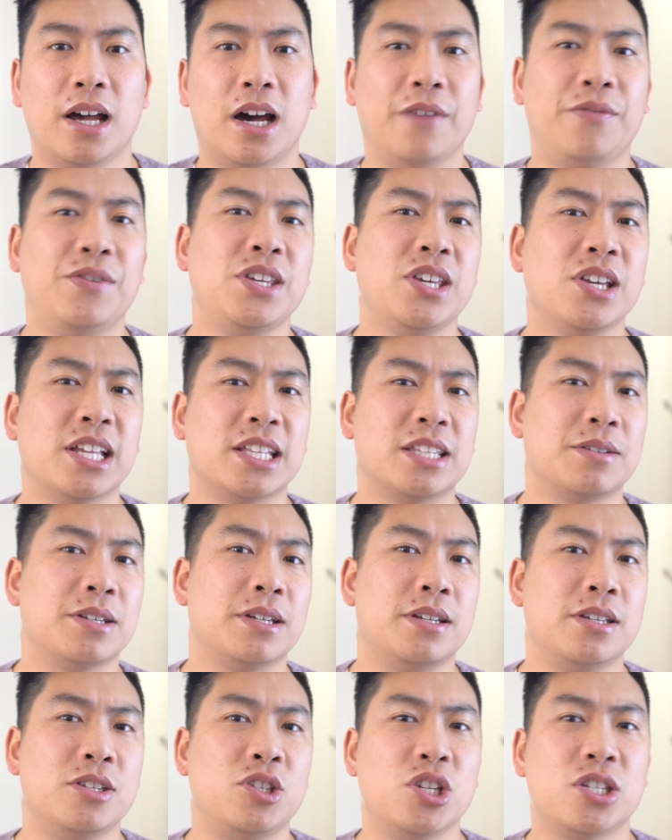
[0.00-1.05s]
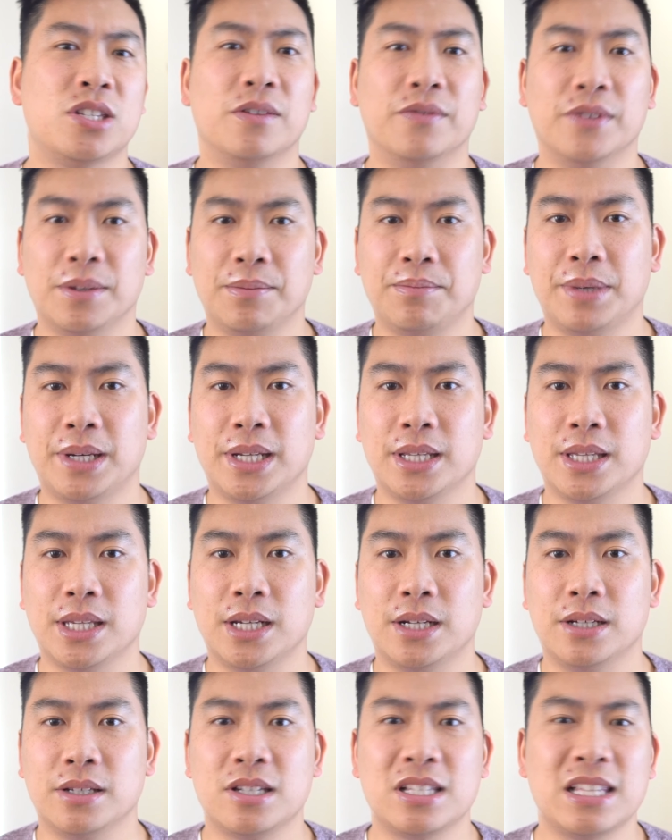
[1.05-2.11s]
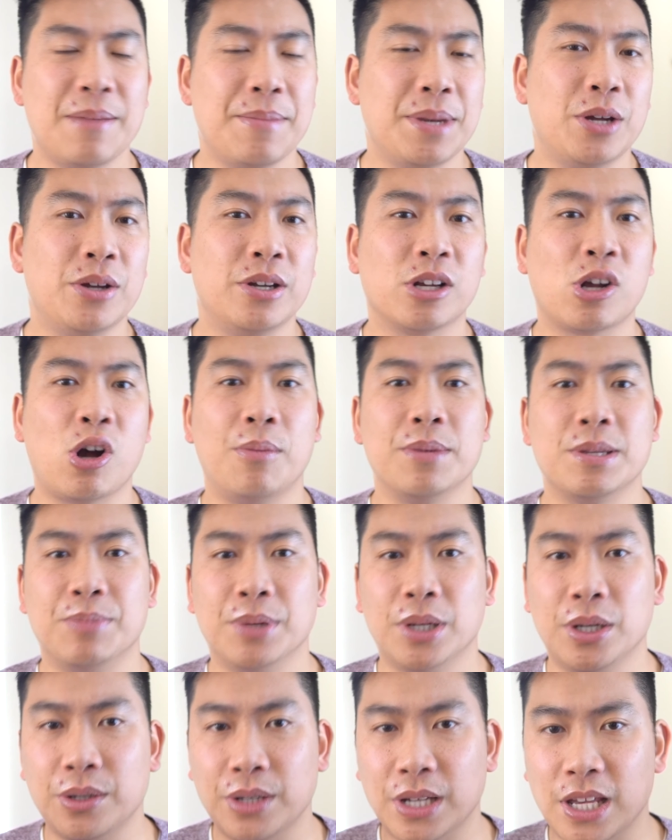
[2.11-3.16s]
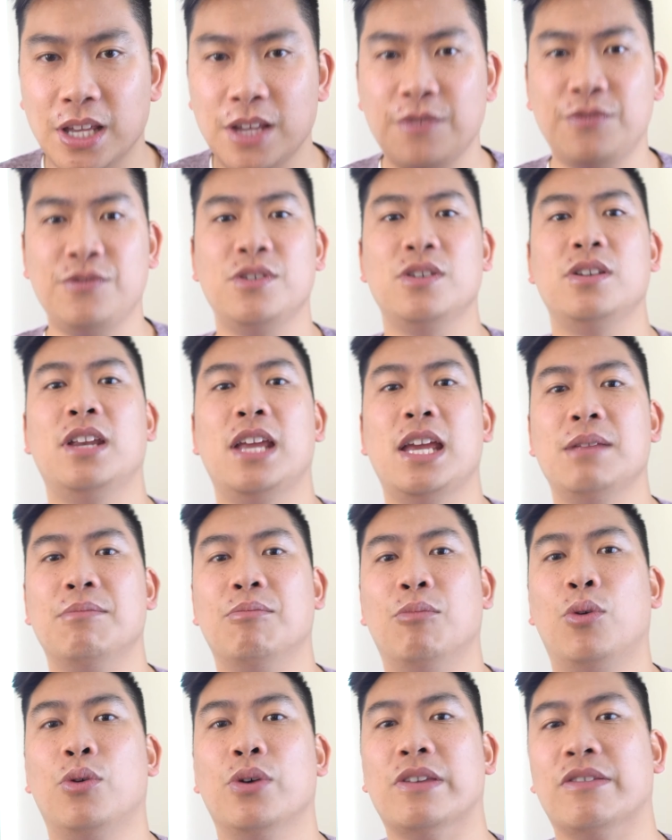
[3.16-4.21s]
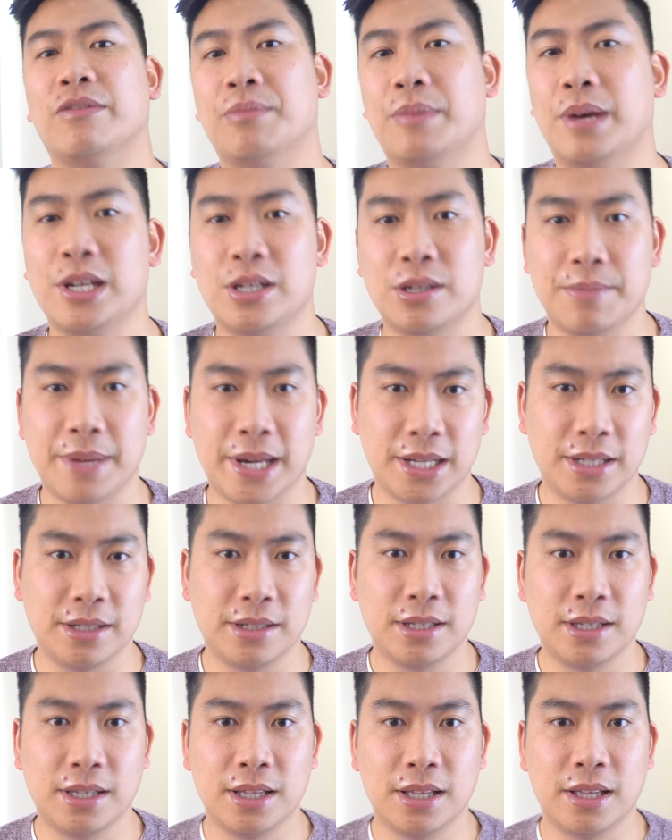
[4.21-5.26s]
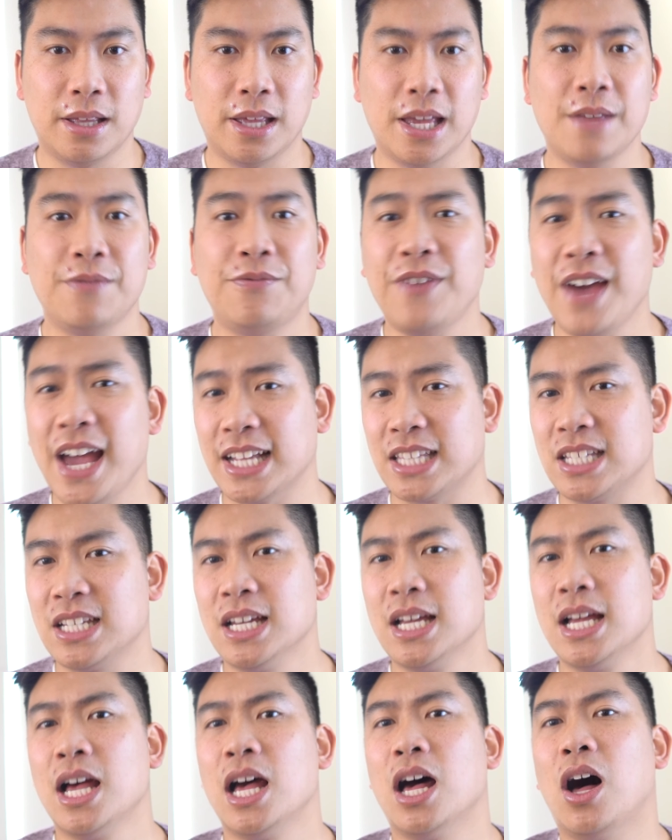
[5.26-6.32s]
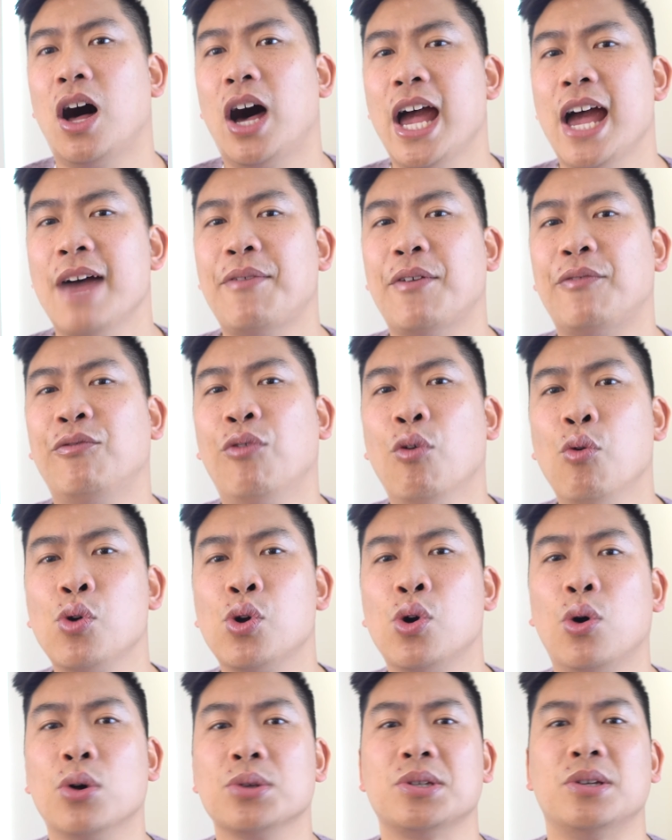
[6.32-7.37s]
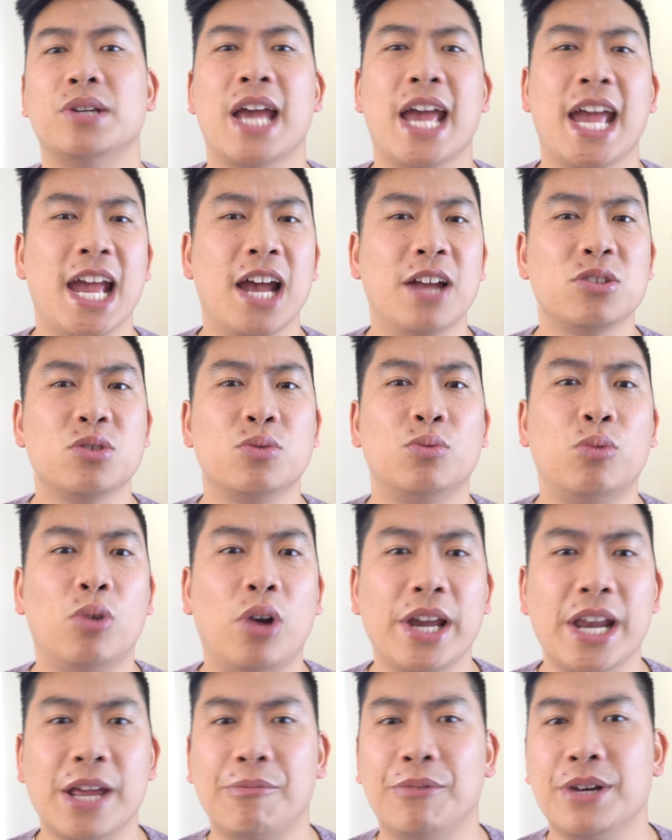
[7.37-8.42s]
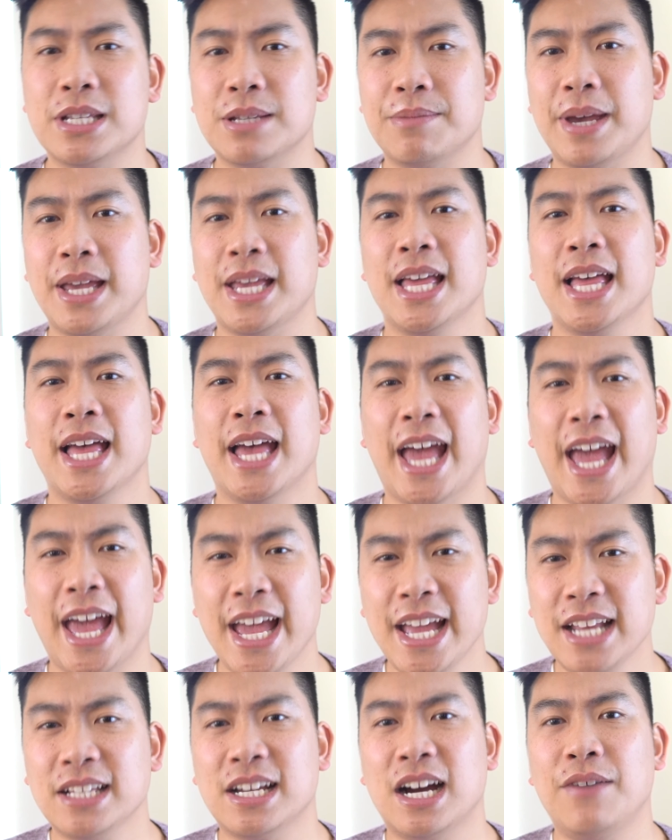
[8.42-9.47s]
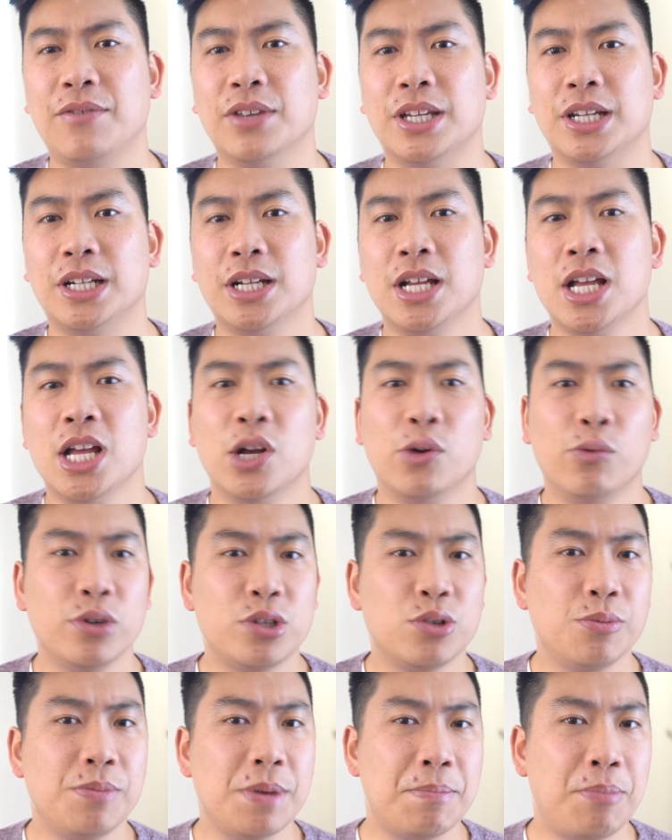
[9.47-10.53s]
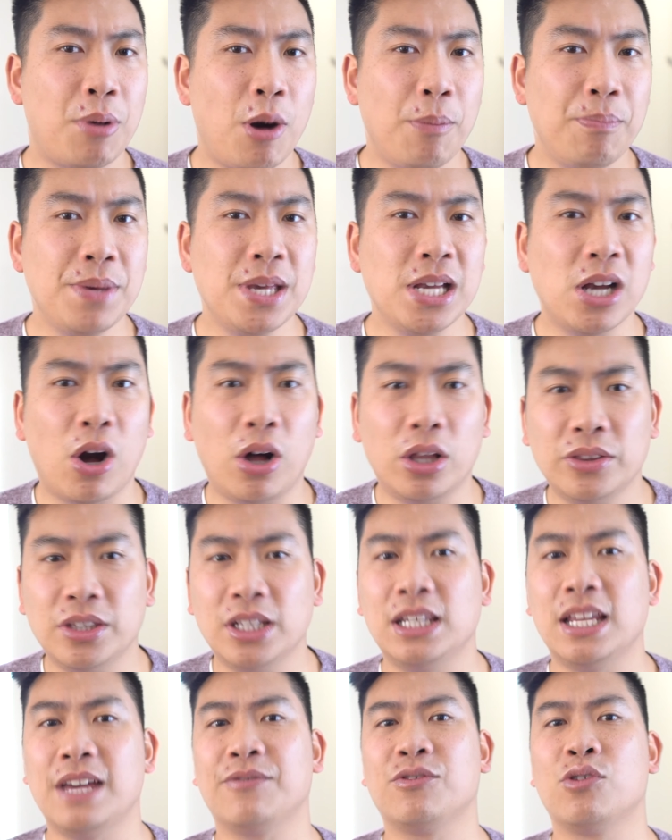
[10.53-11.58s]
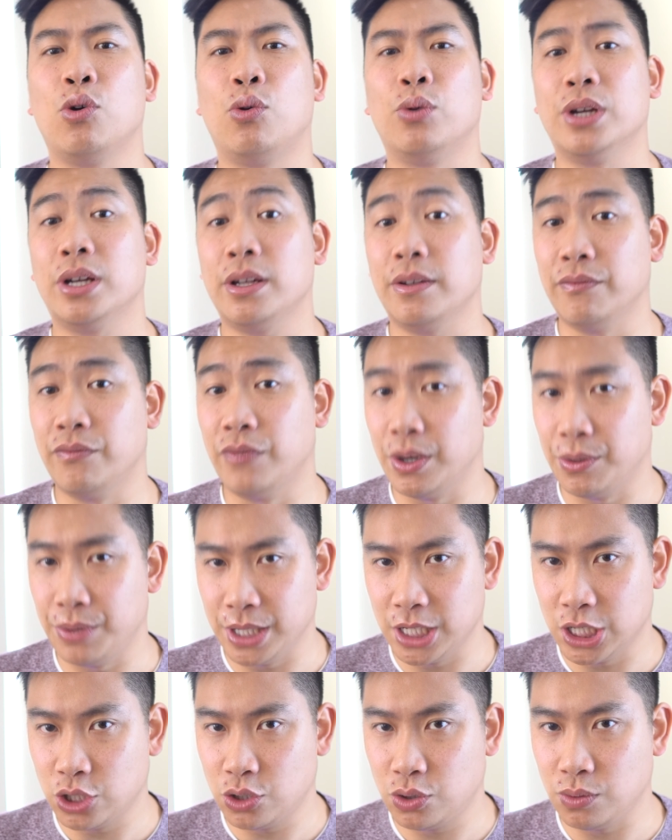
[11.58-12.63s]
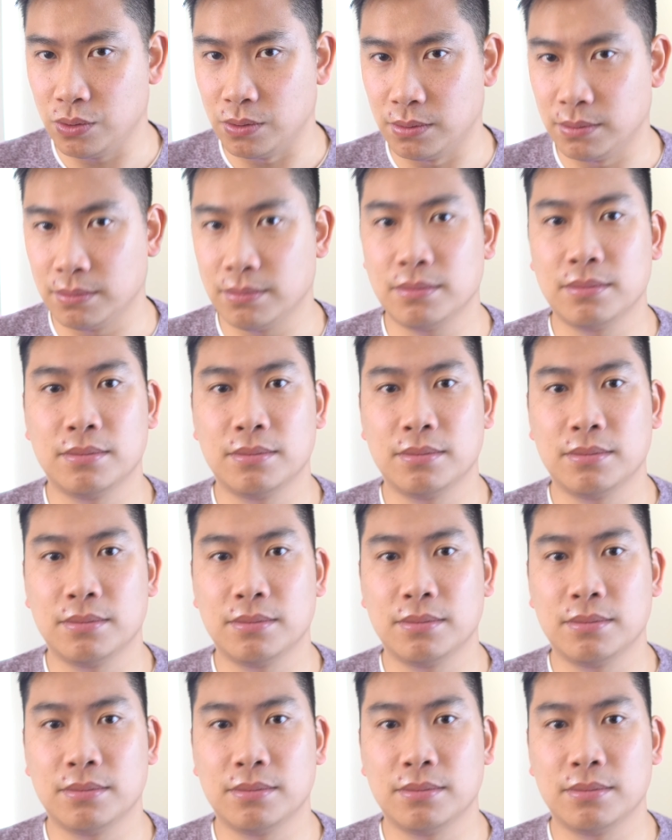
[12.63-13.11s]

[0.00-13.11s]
I think you get the gist of it, but just let me know in the comments below if you need more information about it. In fact, I have a full course on how to write a resume and cover letter, which will be popping on the left corner very soon.